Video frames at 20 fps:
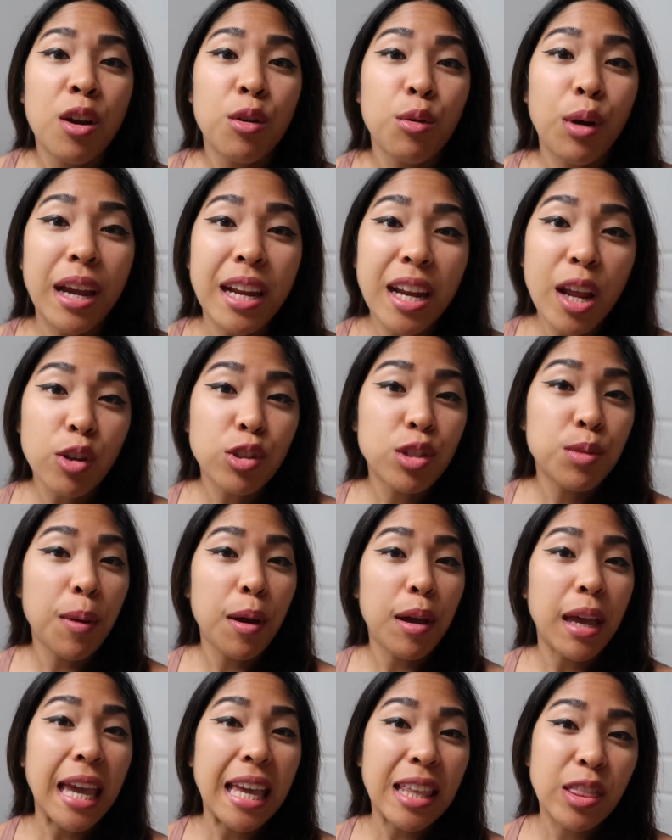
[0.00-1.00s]
Right now it's
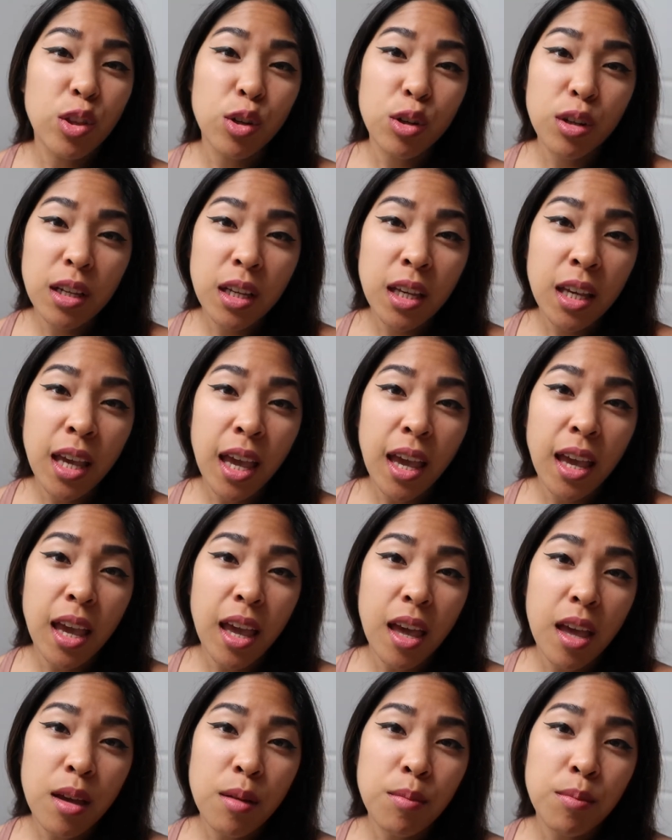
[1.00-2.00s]
about eight thirty a
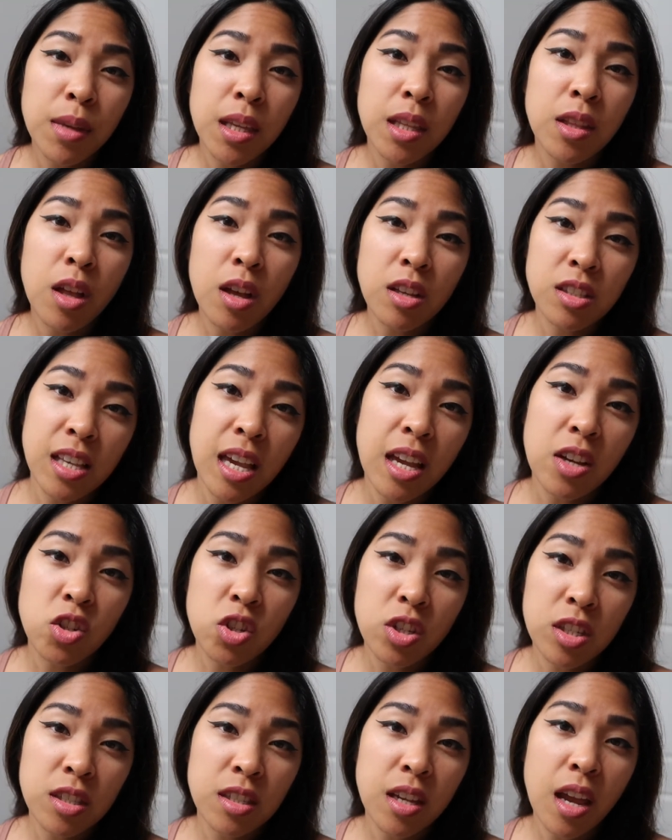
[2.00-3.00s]
m in Los
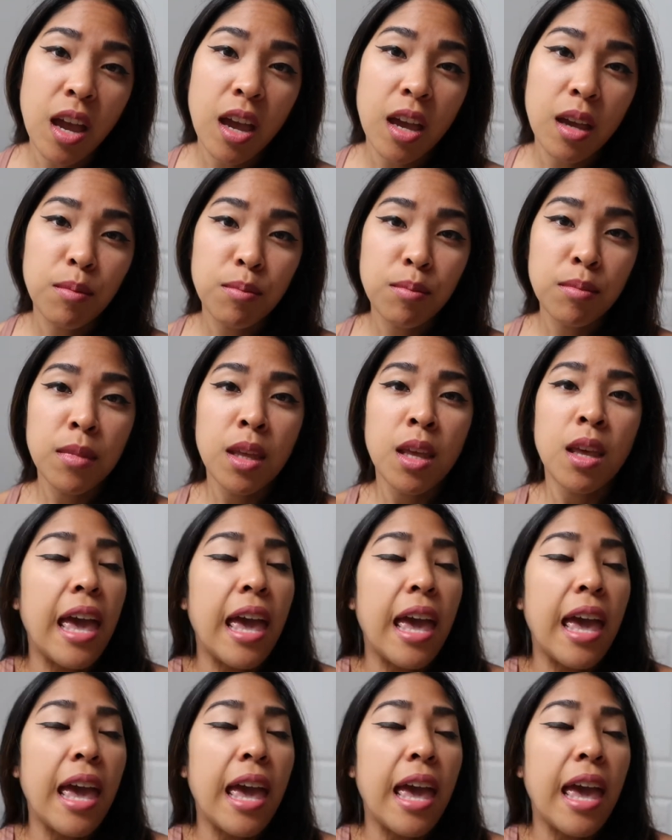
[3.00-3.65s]
Angeles time,